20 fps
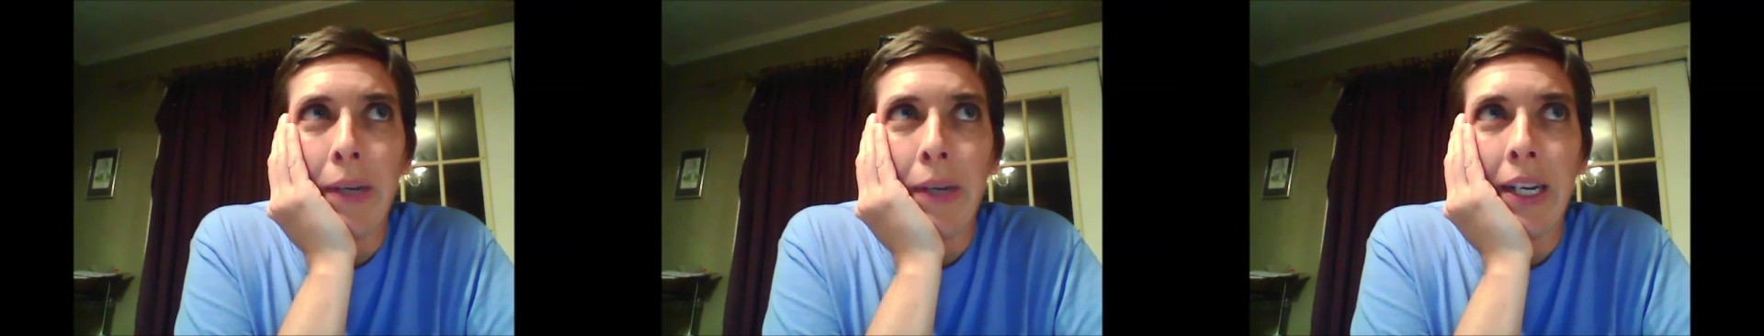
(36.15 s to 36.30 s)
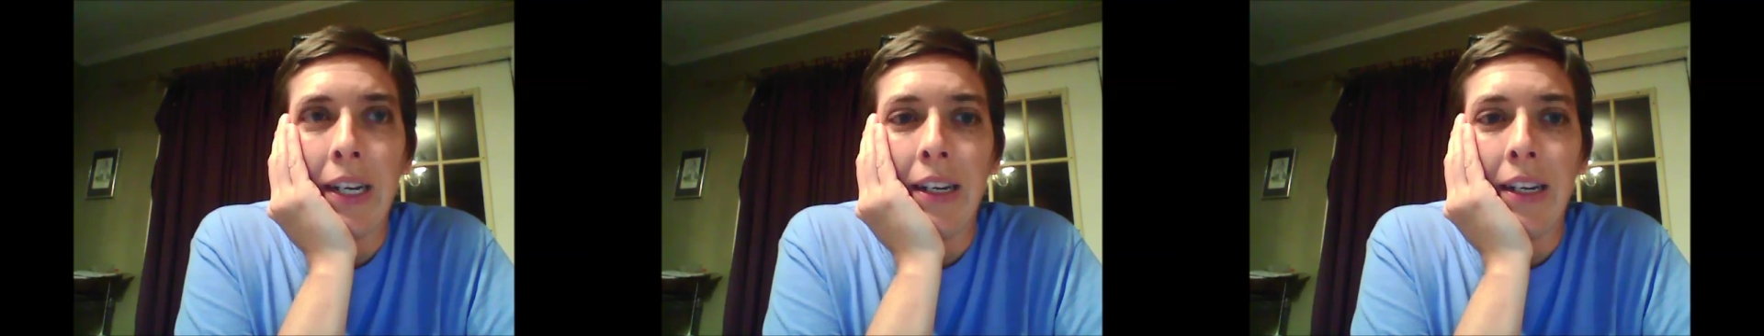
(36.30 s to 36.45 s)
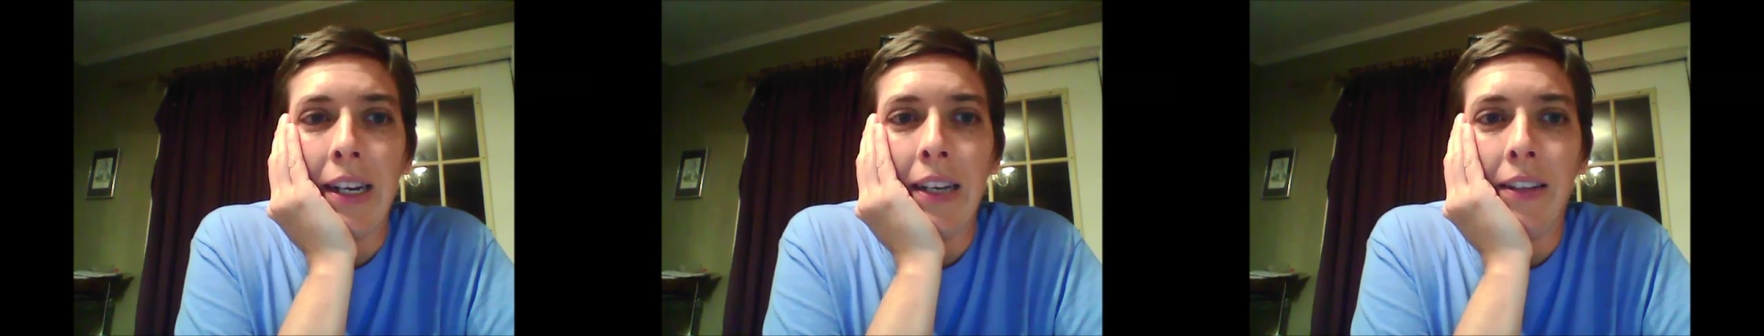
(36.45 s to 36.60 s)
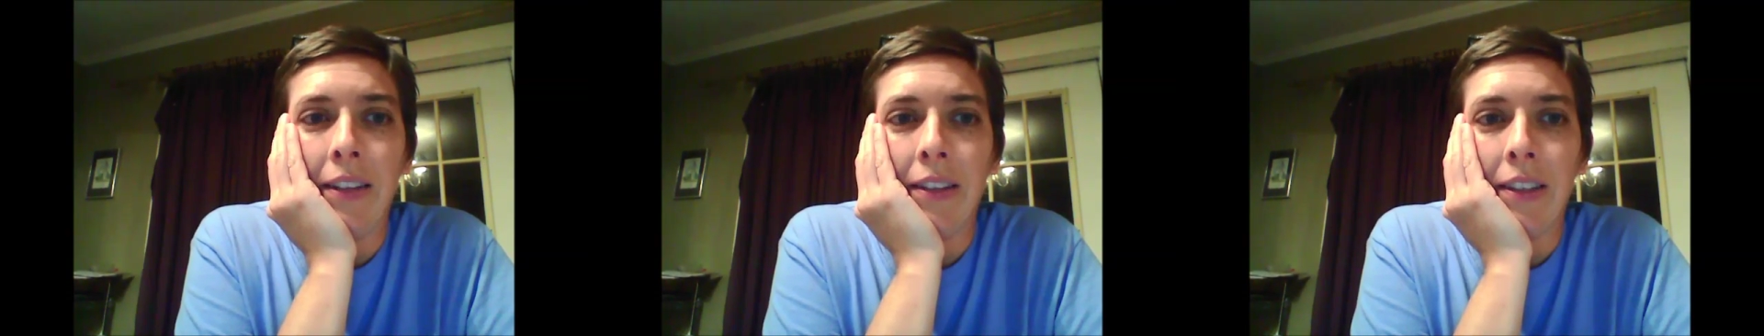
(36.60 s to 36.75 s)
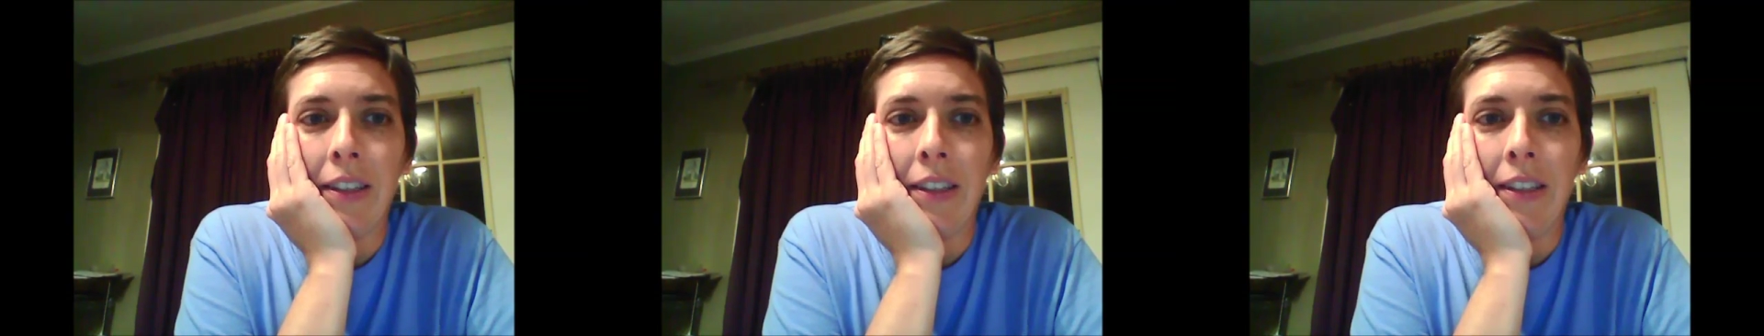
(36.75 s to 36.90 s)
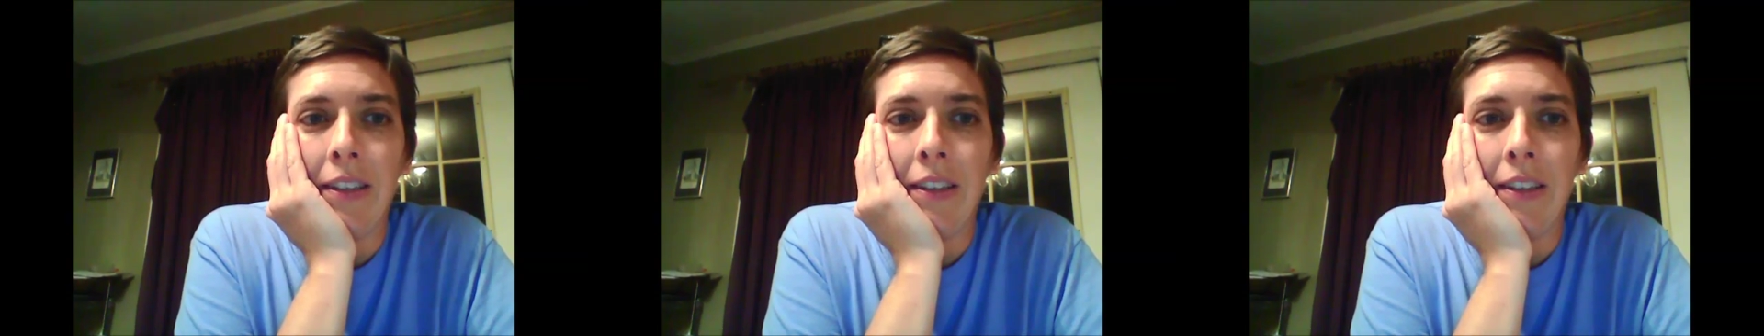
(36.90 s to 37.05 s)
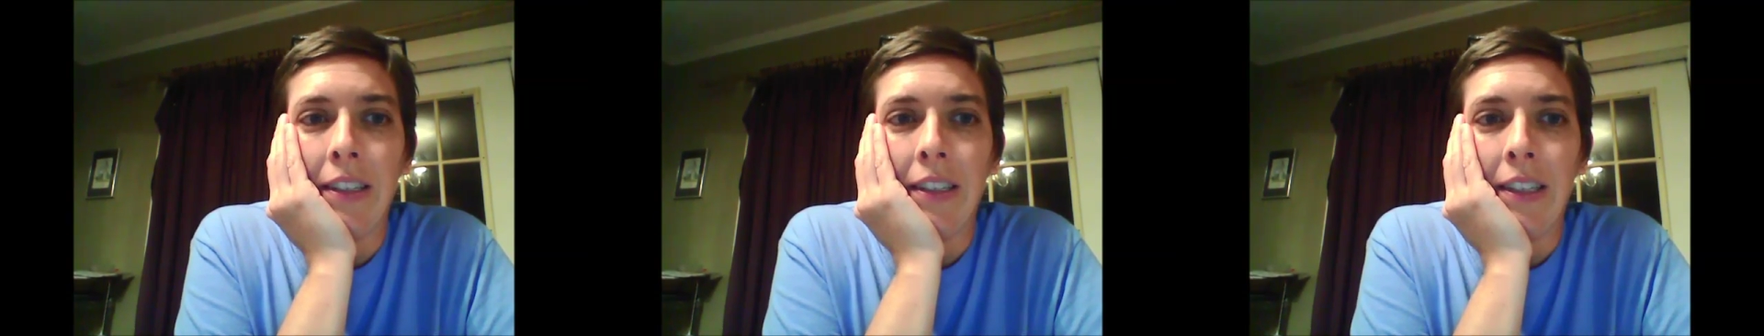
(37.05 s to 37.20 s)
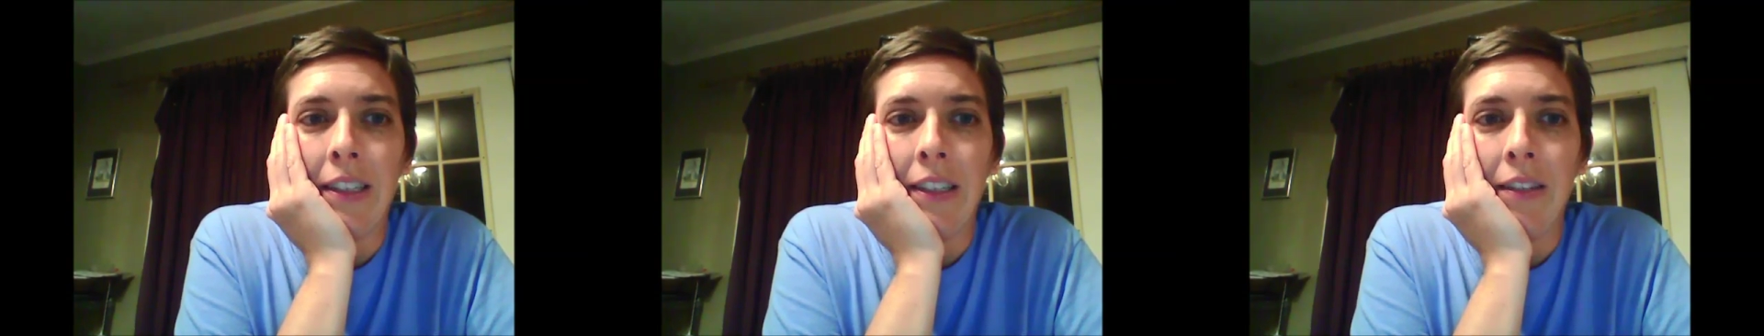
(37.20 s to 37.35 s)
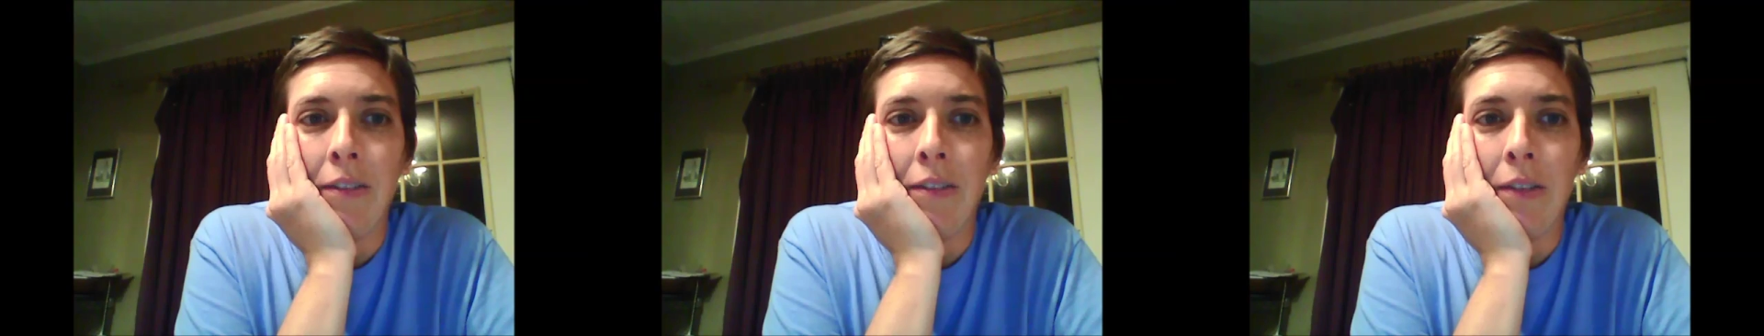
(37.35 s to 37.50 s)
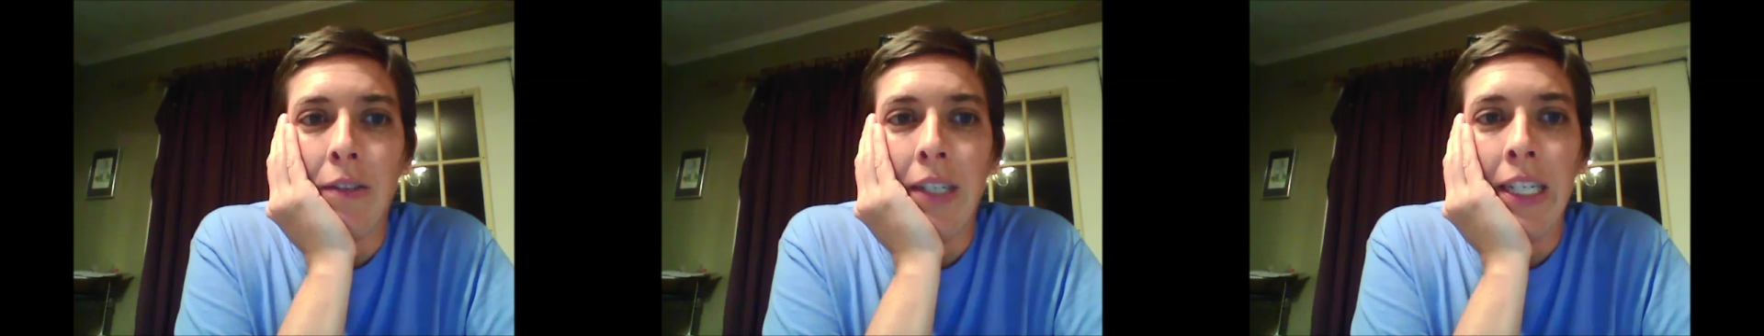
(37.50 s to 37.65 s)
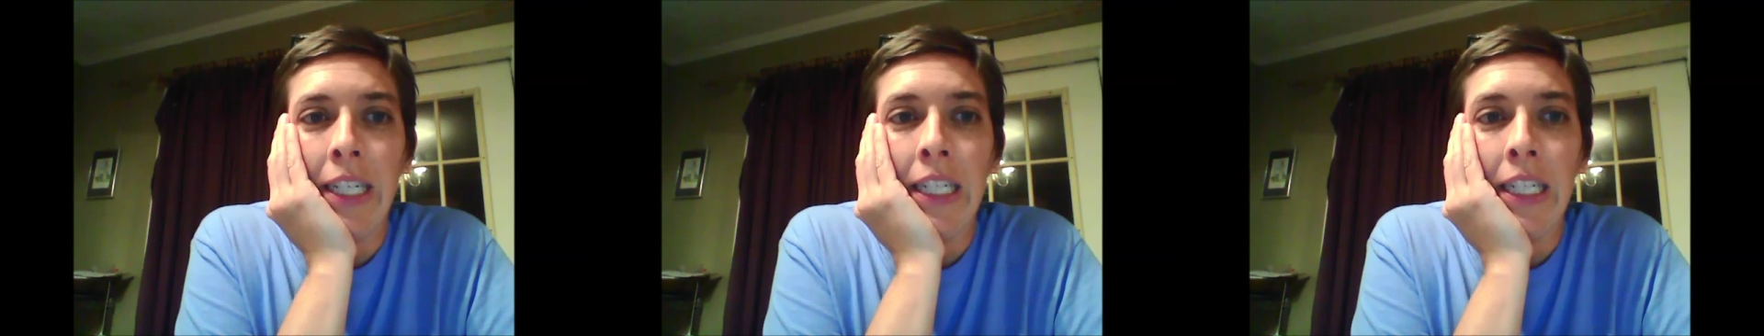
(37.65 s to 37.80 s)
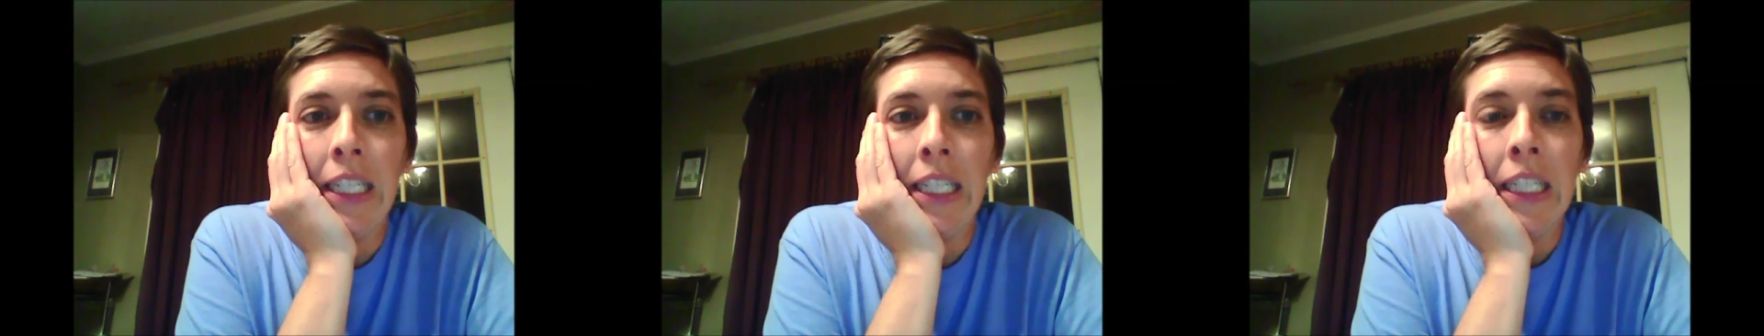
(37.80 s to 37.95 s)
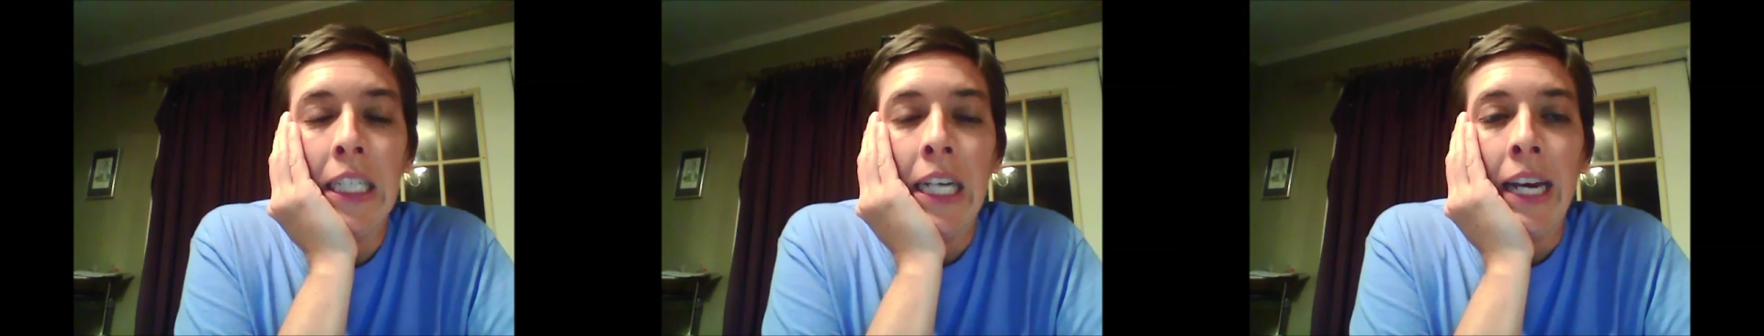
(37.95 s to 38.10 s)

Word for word: pick a desk to sit and read